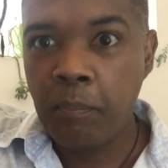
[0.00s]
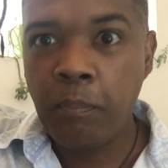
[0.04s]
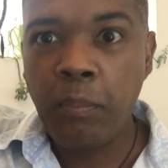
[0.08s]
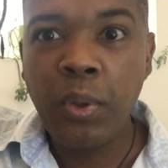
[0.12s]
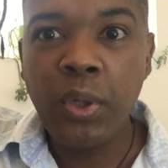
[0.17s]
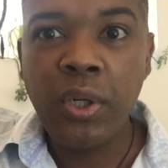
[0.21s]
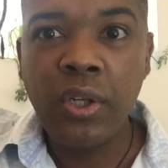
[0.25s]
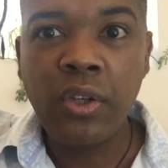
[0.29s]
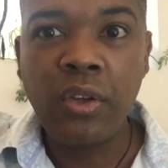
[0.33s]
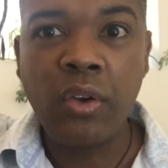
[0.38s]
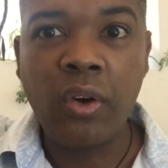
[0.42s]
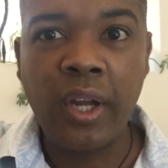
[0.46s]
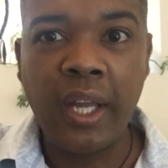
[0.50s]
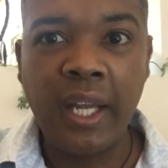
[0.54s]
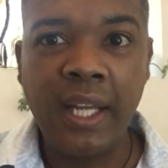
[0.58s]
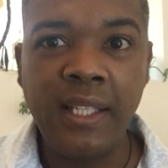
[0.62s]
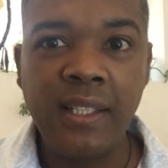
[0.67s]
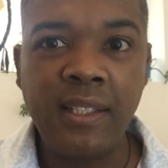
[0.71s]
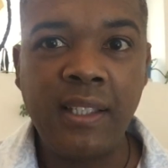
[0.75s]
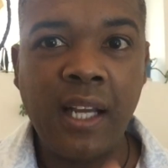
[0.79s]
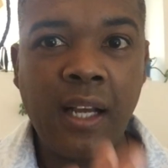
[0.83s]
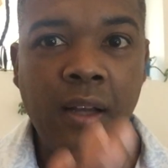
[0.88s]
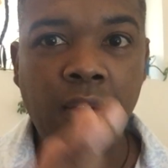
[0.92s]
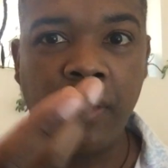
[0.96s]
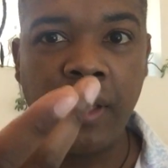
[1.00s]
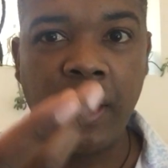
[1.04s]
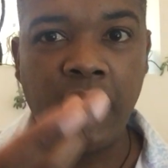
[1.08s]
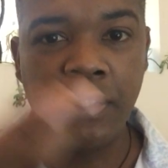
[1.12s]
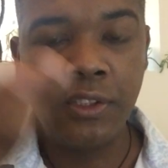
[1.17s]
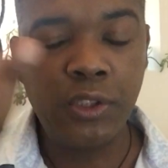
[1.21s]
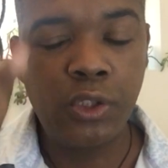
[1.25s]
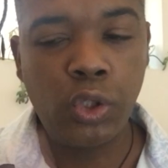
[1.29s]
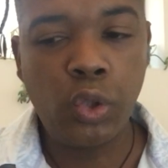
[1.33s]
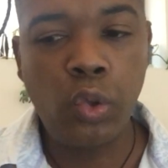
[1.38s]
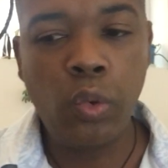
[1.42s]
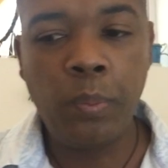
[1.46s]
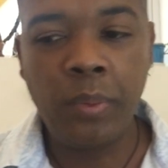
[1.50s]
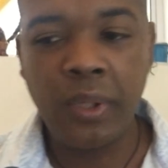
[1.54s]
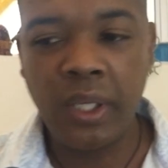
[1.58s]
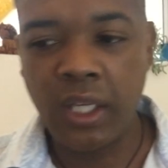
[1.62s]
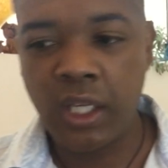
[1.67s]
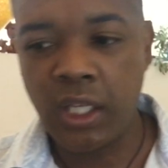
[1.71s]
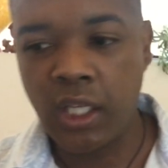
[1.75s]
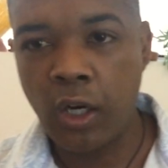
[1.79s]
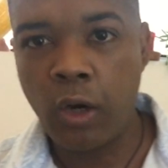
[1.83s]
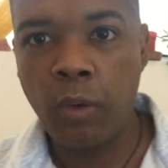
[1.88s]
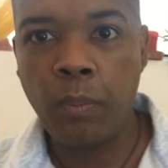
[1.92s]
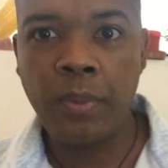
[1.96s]
putting your hand down there and scooping
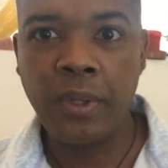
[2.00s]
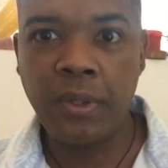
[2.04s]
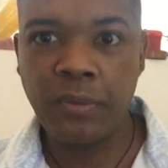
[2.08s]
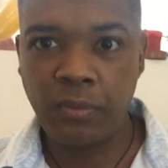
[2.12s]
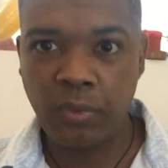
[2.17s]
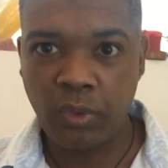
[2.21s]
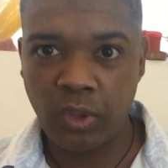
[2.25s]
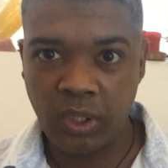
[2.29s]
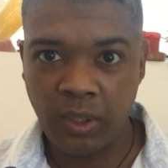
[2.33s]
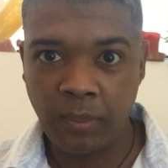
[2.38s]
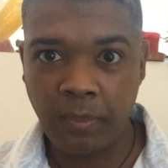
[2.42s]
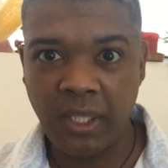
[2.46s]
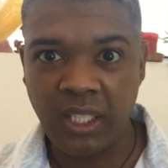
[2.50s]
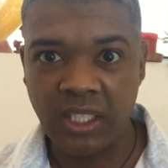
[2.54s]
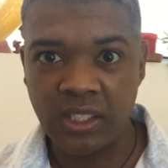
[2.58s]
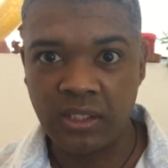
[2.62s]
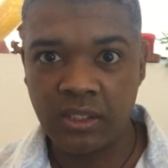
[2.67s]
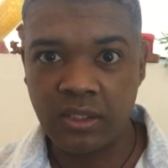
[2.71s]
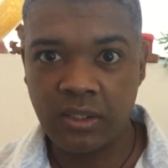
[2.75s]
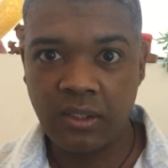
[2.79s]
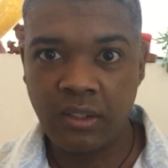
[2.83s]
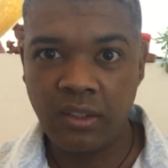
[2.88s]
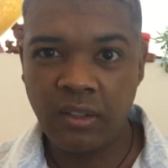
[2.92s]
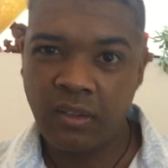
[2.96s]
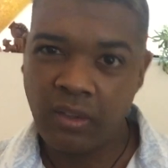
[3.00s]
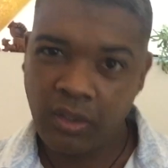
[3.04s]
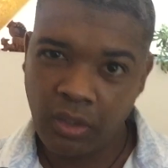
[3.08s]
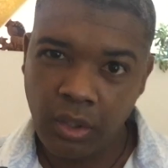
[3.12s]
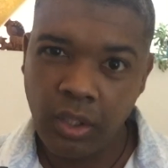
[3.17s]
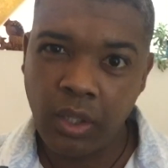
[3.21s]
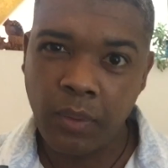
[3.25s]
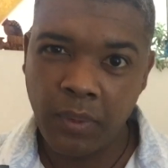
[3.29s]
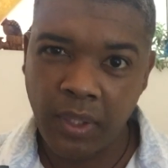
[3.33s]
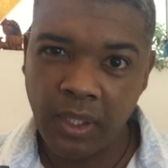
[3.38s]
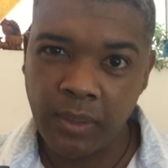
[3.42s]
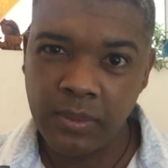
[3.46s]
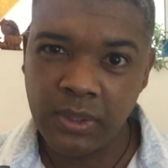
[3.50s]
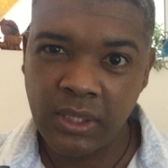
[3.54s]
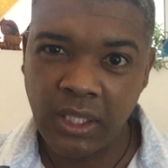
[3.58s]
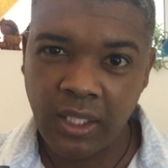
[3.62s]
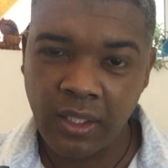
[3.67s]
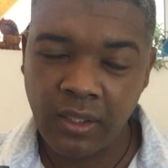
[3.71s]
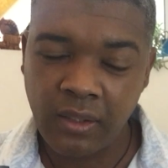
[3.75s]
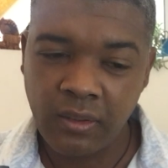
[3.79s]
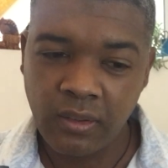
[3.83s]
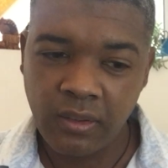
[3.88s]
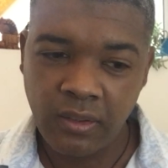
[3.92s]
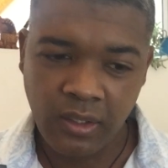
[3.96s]
and hoping for the best? You know what I'm
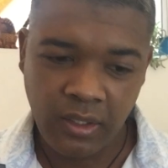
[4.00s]
saying?